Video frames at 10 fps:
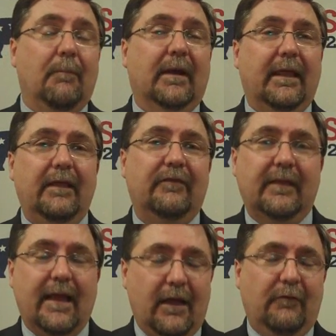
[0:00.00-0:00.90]
but he's
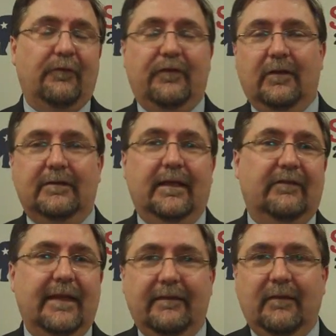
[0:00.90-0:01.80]
the guy who
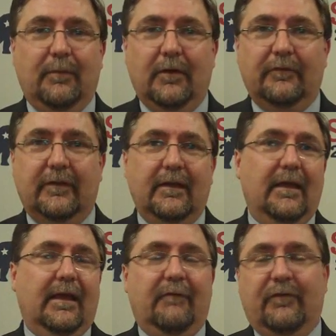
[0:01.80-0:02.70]
facilitates Nancy Pelosi,
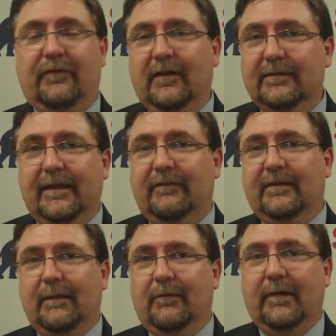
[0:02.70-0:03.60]
he facilitates
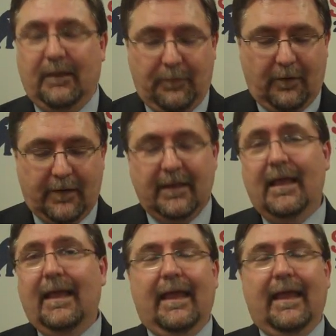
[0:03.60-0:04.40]
the Democratic Party,